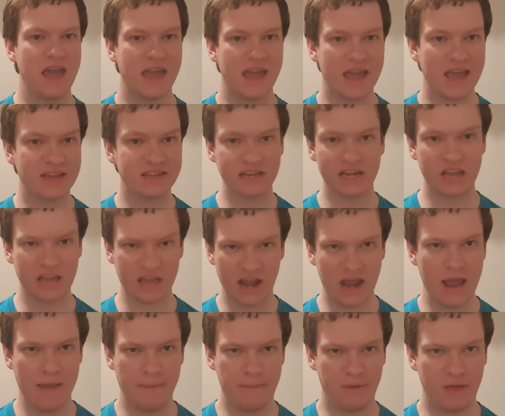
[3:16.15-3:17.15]
He is a
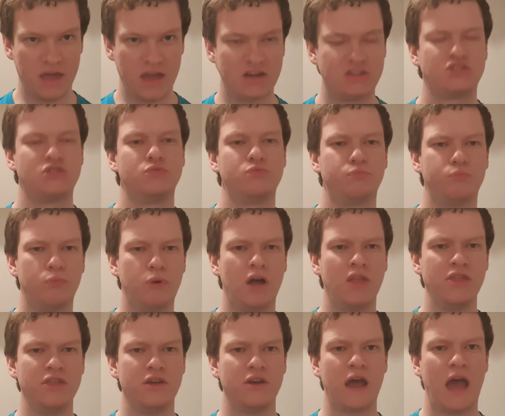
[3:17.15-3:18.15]
great player. It's
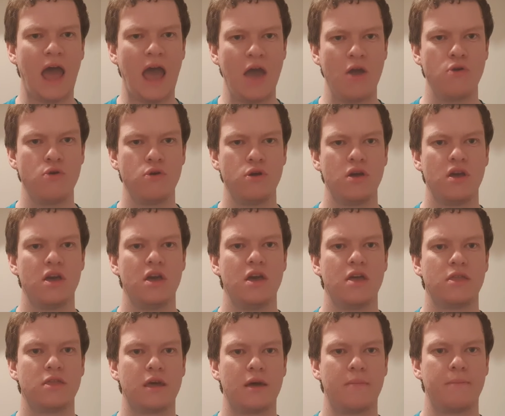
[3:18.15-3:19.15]
wondered how
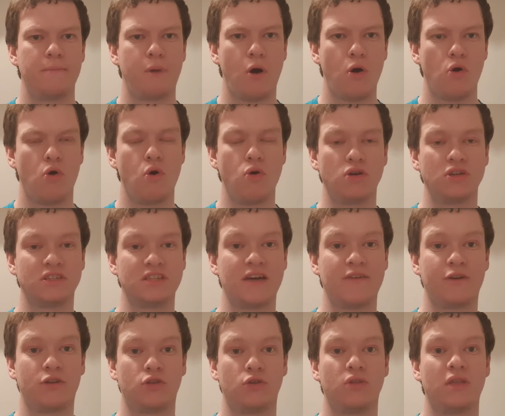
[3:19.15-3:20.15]
that Paul Hogan's
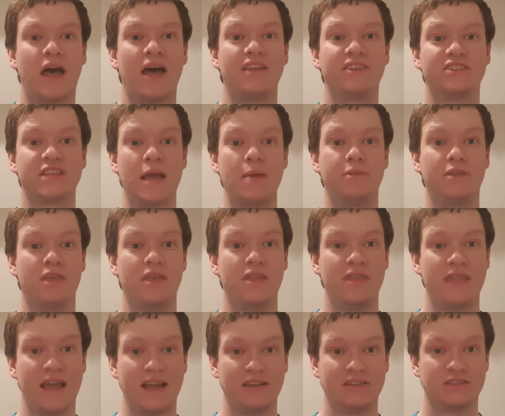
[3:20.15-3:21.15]
never took that step to the
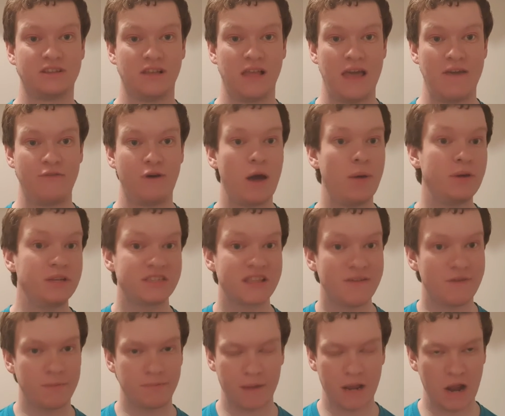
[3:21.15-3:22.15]
next level, how he's
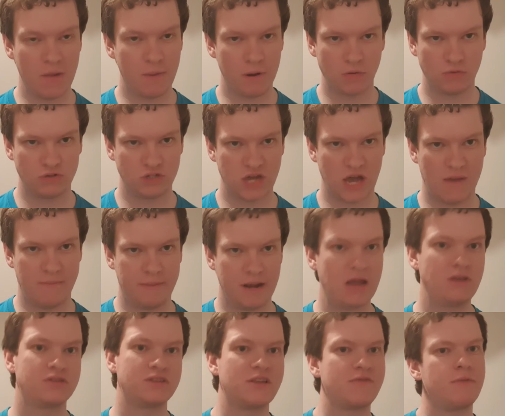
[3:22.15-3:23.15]
never been a world champion,
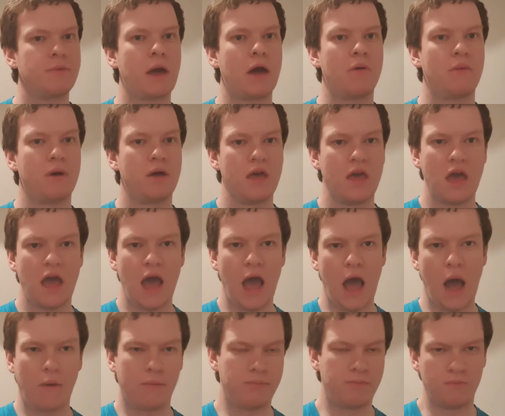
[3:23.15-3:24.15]
how he's never been
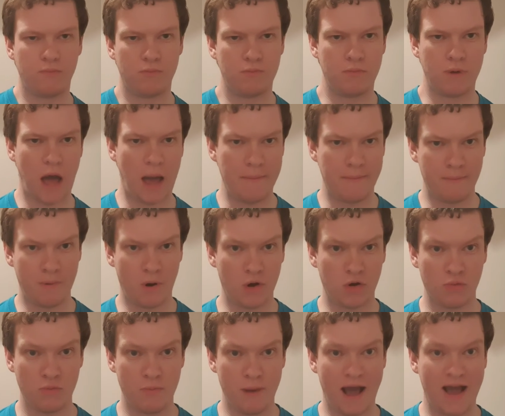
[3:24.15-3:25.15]
a
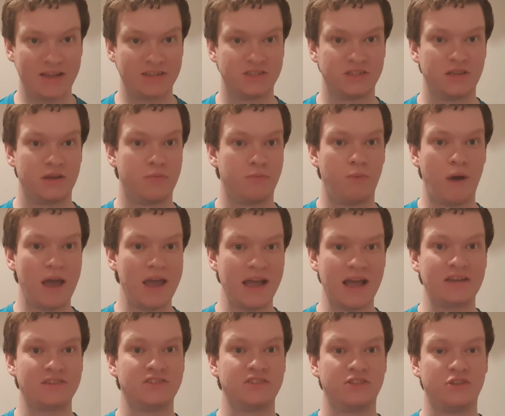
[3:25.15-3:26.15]
world master, why he
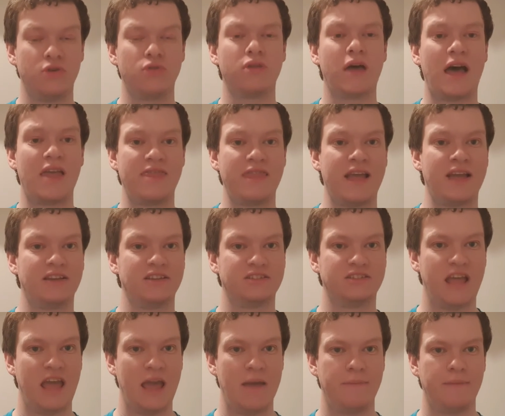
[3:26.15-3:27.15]
hasn't took that next
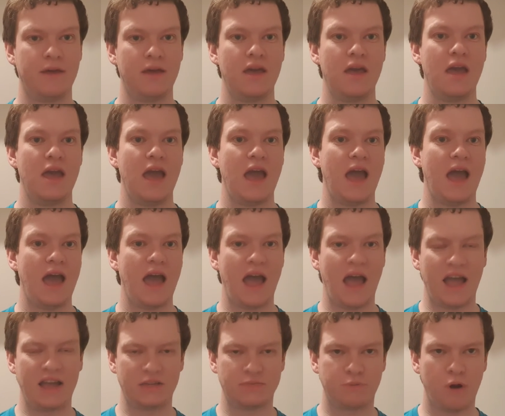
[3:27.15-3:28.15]
step.
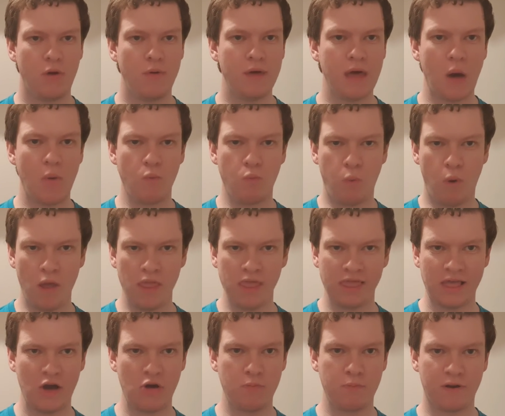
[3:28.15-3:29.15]
It's probably that one
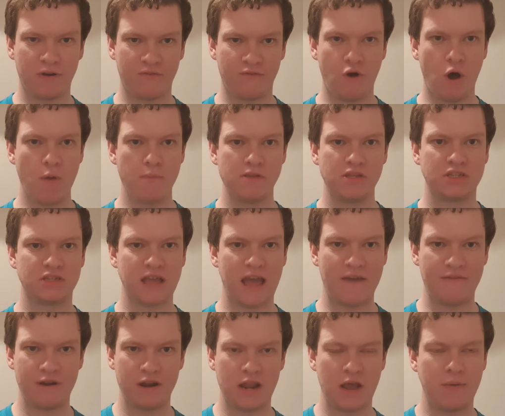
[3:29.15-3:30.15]
little performance
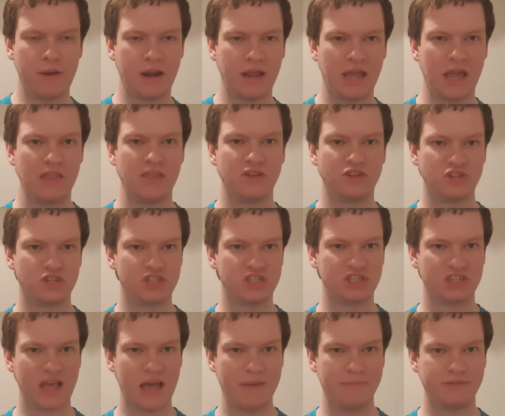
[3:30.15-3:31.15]
every now and again that just
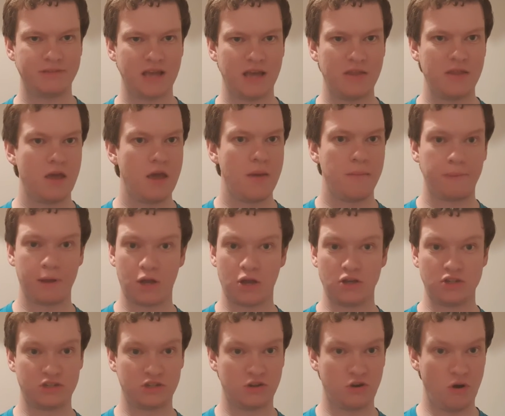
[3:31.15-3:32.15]
slips in,
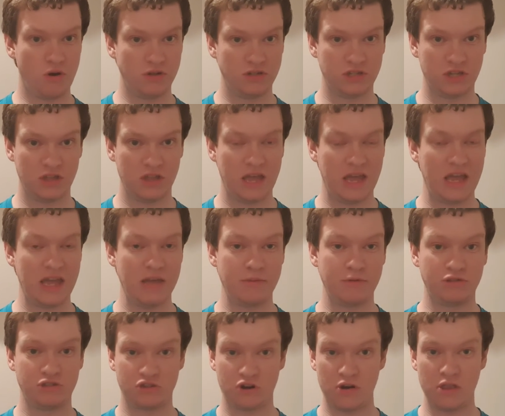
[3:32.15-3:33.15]
because constantly he
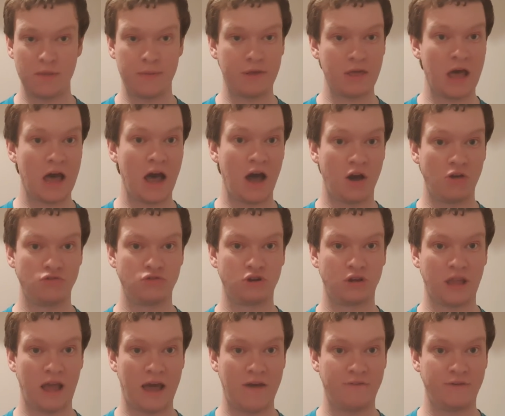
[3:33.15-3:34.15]
would surround about that
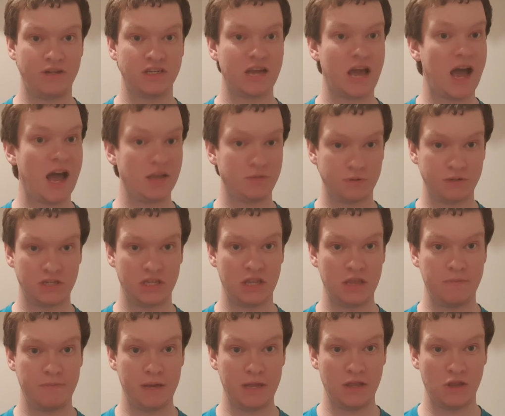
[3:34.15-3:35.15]
100 average. As we seen
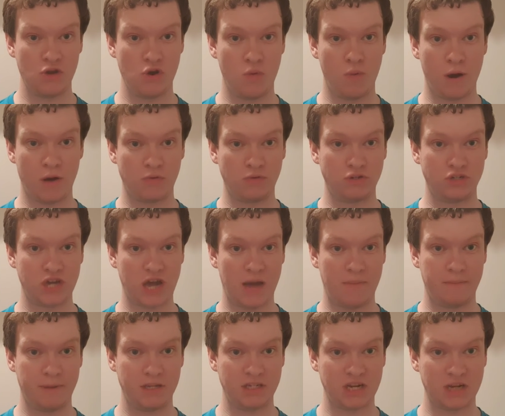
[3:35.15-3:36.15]
at the BDO World
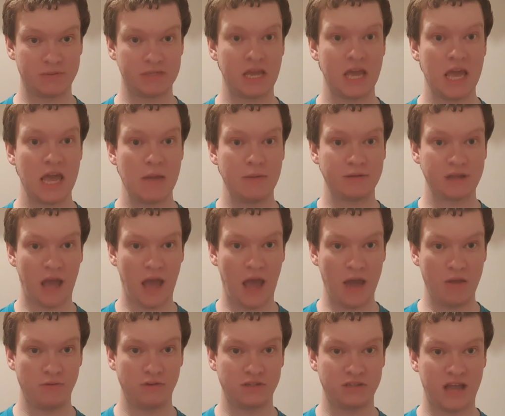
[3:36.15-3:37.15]
Championships, he was
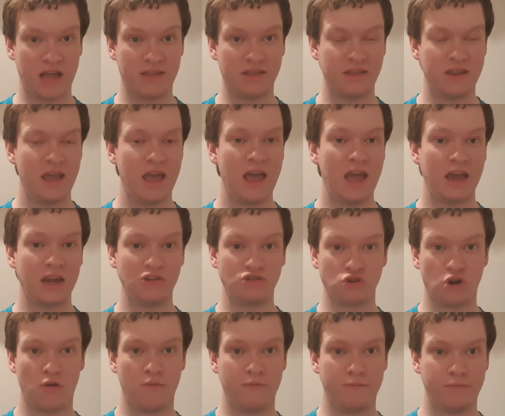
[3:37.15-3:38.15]
outstanding and he
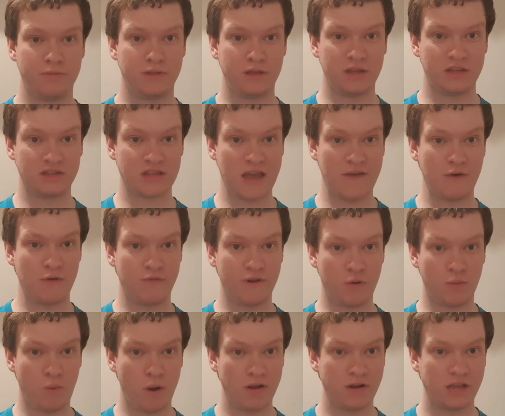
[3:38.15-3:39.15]
dropped his level for
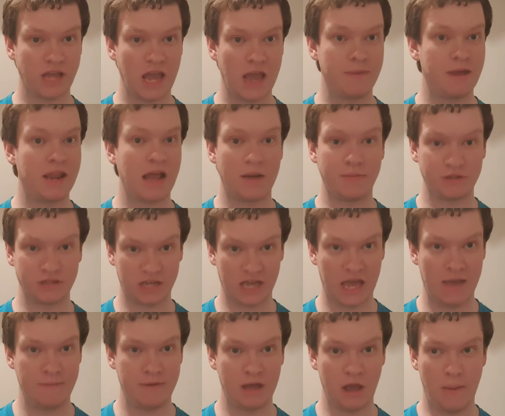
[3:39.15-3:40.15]
1 game, and that was the
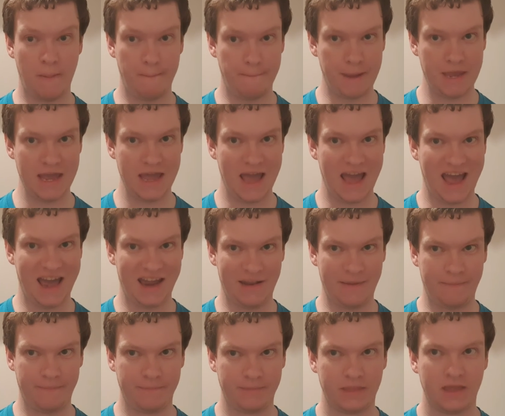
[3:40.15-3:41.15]
game he got beat
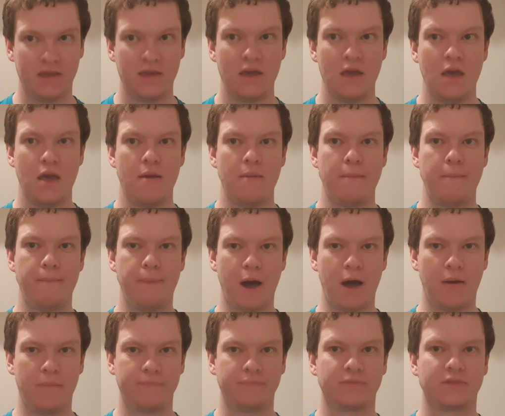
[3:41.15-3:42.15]
in.
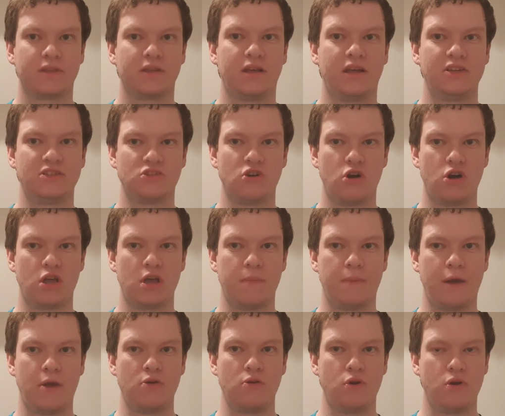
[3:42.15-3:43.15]
But let's talk
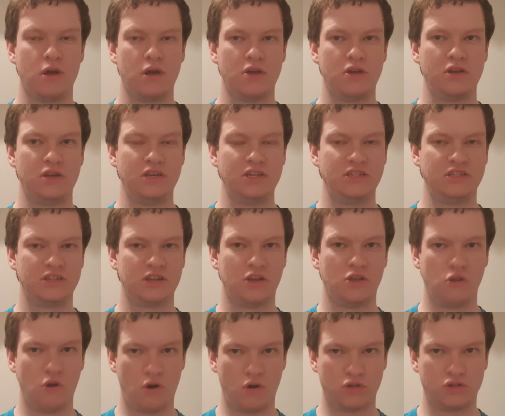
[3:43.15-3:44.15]
about who he's
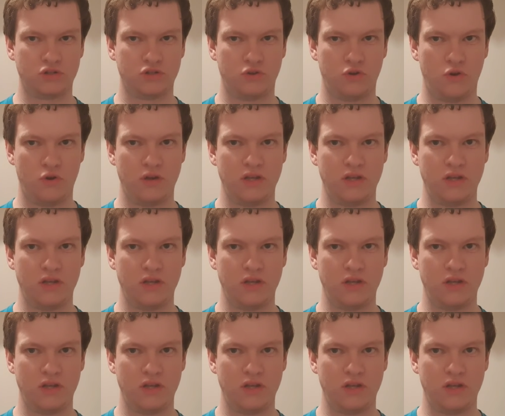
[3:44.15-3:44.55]
lost to.